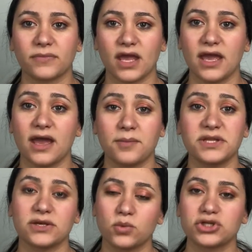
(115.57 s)

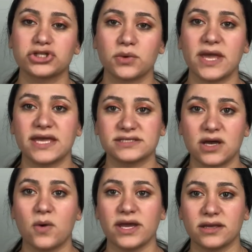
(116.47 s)
it will showcase
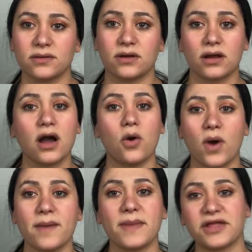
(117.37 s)
how
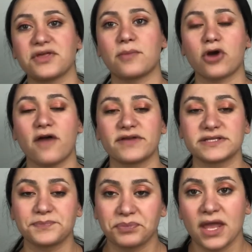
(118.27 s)
I made that profit.
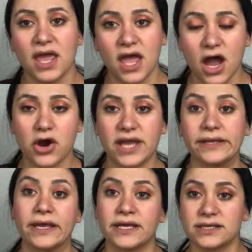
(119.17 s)
Alright,
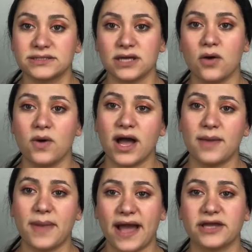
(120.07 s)
so I
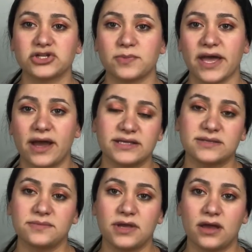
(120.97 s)
packaged my
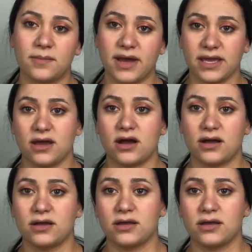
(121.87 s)
item, my